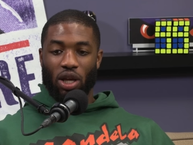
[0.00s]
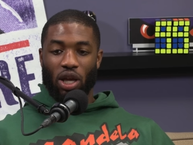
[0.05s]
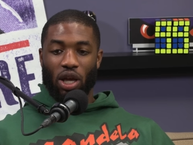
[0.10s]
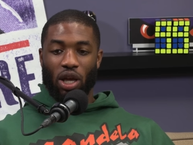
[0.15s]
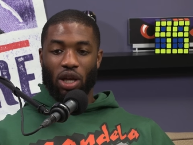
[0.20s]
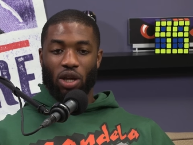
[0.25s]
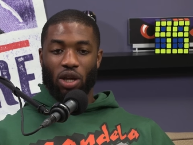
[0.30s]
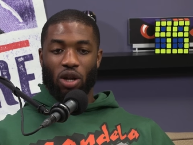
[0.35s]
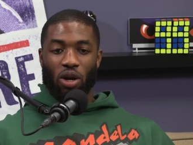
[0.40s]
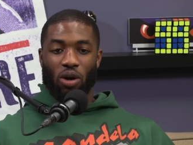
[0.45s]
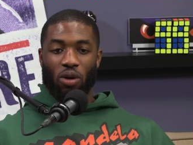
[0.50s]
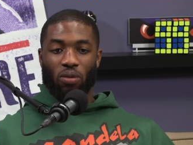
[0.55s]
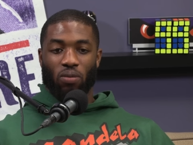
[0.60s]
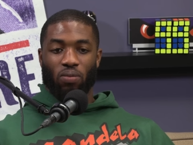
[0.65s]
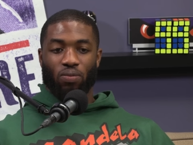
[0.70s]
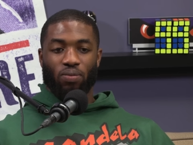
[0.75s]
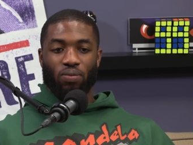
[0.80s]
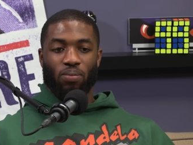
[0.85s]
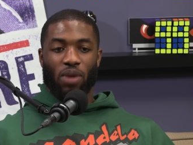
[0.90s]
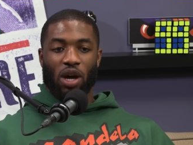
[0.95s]
Mm. You know,
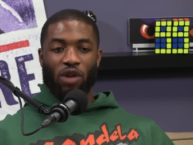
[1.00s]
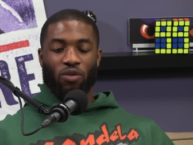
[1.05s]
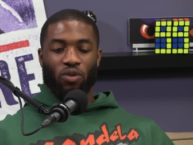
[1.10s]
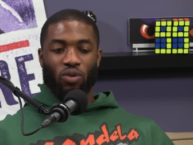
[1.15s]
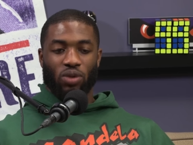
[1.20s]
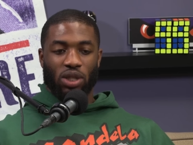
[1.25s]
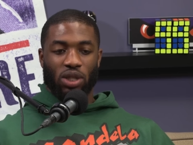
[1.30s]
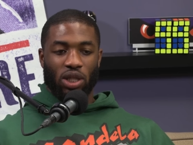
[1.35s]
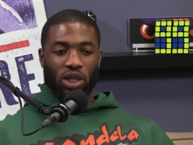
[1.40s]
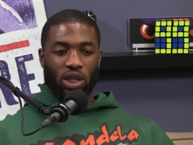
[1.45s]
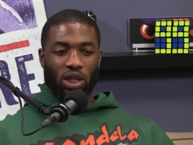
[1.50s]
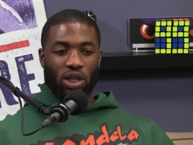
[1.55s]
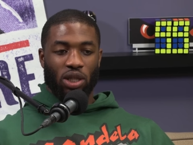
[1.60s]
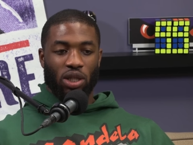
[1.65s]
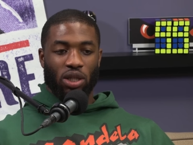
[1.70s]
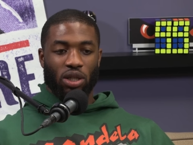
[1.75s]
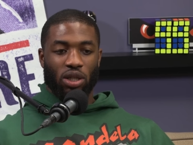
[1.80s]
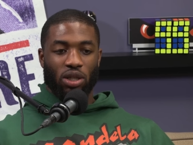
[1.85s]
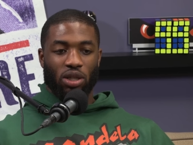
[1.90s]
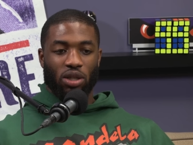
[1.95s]
my
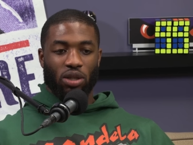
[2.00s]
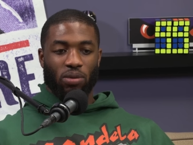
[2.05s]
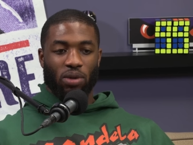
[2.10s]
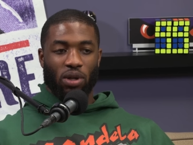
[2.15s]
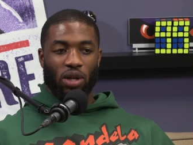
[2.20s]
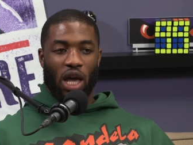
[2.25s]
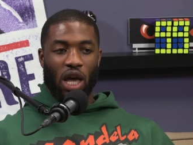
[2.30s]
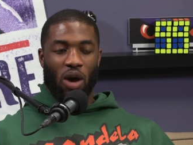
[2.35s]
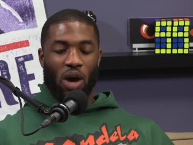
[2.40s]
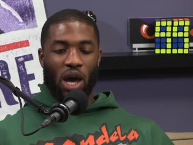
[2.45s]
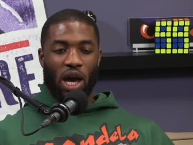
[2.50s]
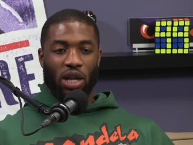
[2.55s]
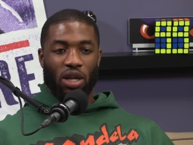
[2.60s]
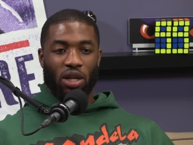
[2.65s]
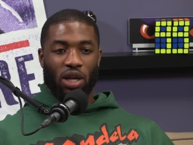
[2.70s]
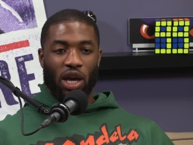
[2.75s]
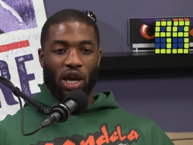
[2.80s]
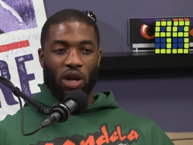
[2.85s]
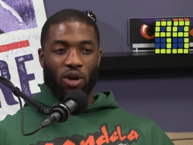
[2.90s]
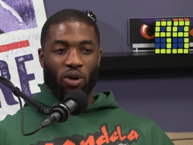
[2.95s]
routine, how I had
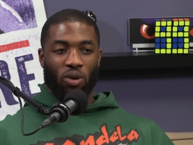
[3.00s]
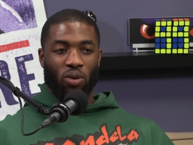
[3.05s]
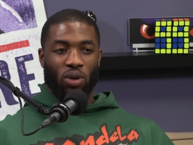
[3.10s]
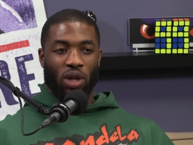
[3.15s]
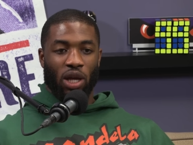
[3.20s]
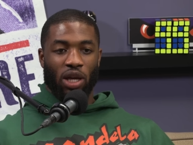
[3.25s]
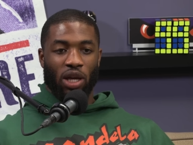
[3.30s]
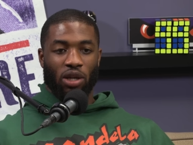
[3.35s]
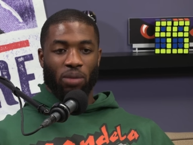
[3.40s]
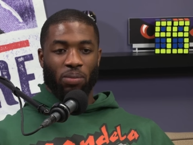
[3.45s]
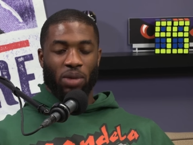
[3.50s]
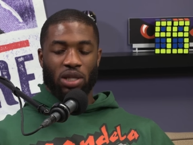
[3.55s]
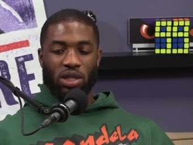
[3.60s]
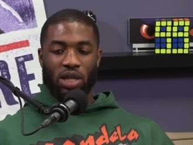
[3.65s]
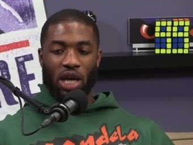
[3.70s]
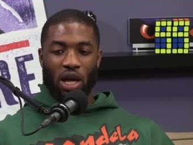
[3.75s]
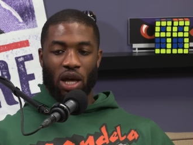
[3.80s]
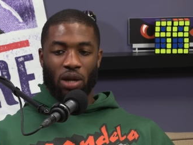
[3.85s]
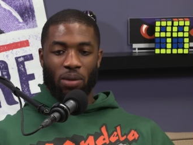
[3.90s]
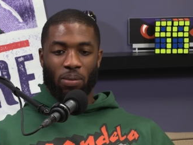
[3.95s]
to handle like
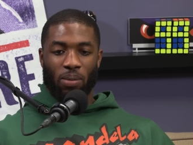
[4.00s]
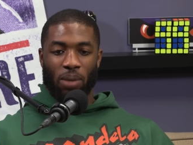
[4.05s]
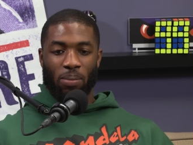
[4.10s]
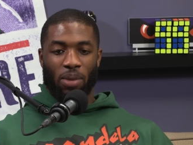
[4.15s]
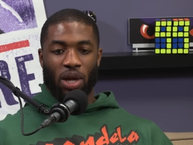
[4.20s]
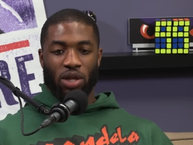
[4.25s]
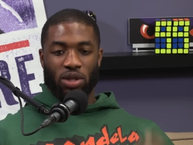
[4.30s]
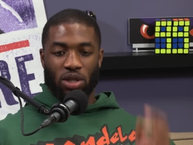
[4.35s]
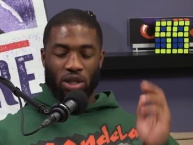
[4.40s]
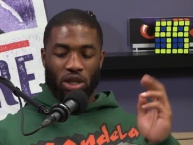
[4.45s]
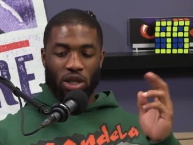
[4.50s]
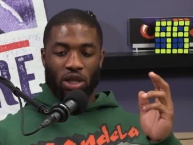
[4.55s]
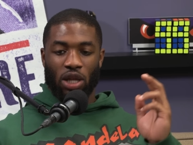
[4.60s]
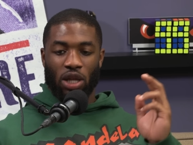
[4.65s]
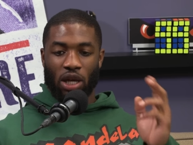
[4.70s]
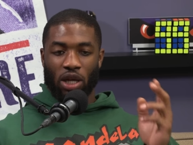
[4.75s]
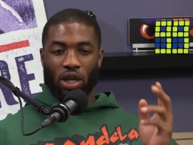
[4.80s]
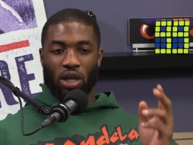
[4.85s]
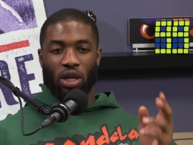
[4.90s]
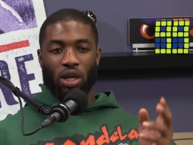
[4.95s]
mental, mentally,
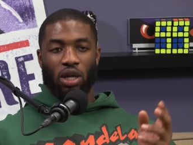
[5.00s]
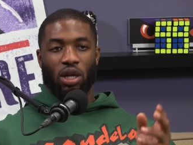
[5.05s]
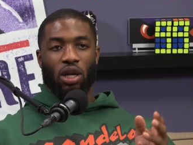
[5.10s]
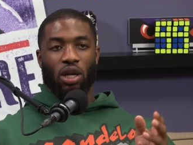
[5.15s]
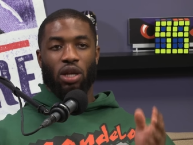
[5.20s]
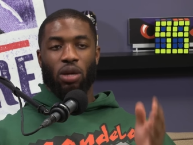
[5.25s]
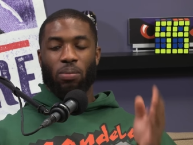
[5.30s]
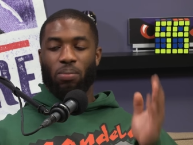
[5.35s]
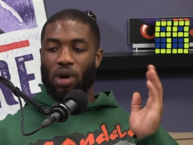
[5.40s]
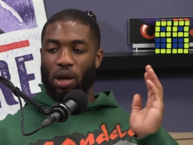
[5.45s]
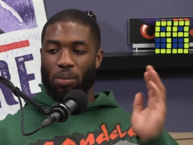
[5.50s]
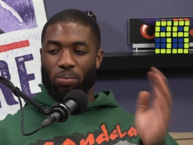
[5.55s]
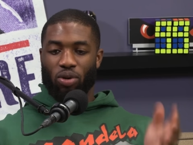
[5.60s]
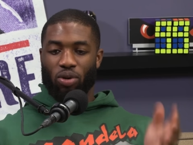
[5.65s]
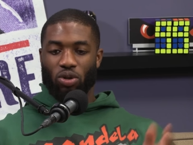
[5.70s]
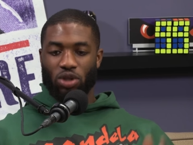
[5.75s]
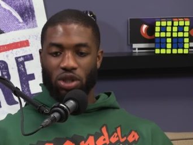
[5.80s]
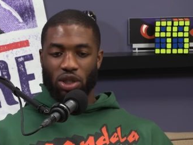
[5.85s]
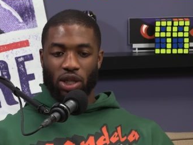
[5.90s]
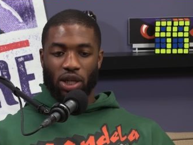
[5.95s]
like my
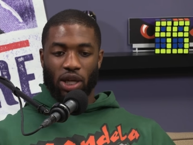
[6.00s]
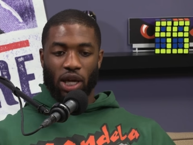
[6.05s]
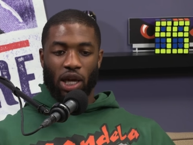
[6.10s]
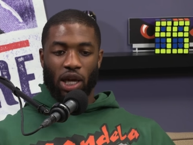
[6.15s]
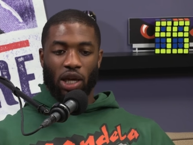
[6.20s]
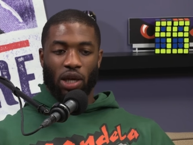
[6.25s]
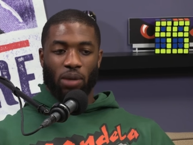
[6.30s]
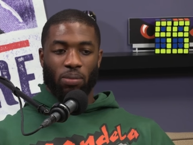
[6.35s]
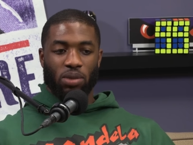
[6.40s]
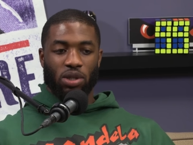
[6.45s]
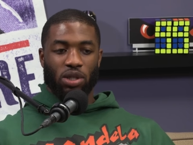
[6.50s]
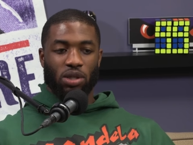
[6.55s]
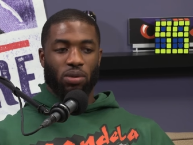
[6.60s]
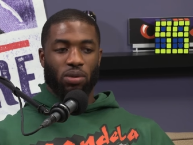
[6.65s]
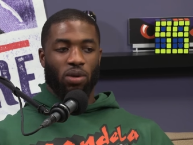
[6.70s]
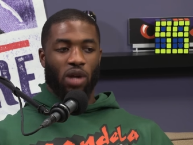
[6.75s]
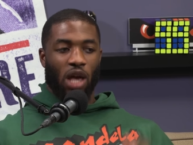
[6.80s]
approach to the games.